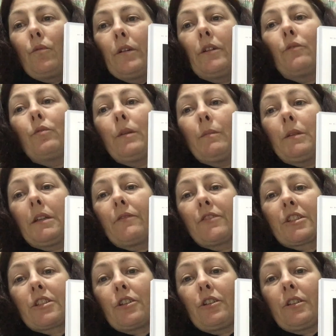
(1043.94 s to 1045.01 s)
Well, women of a
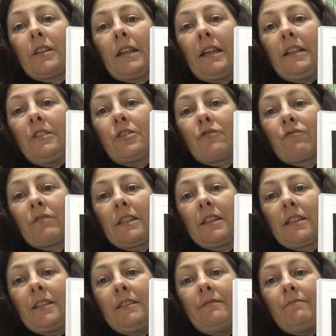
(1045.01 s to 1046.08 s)
certain age,
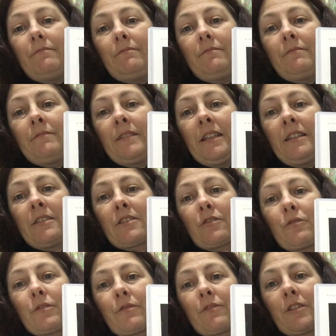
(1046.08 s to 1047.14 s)
really, these
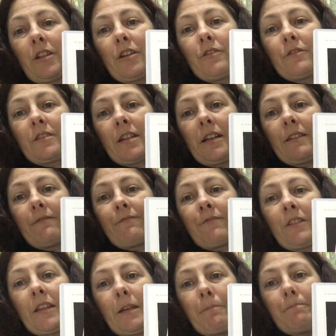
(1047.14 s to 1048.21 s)
sort of clothes aren't
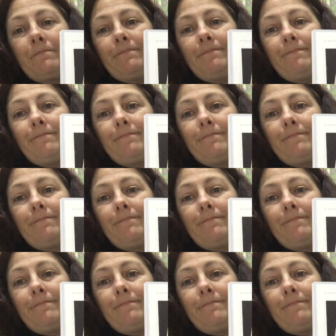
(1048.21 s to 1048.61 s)
for them.